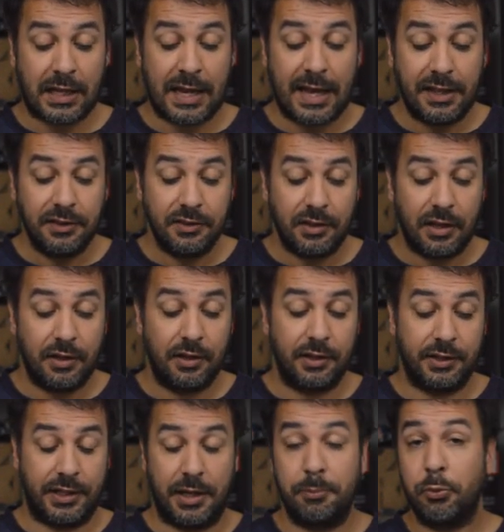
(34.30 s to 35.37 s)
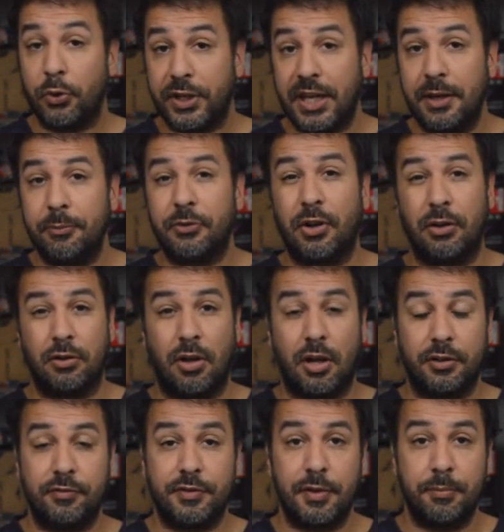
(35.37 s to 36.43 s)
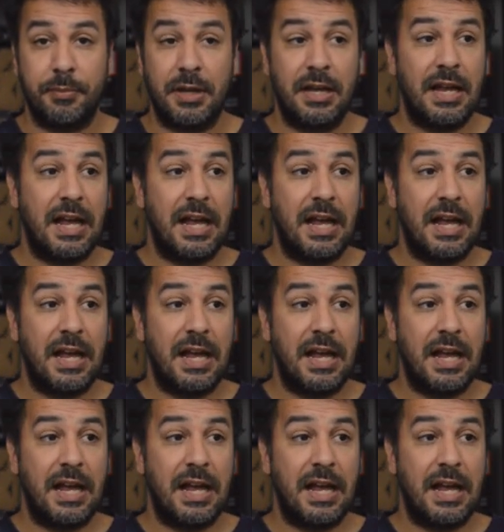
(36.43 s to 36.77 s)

And Game Boy games, a lot of them,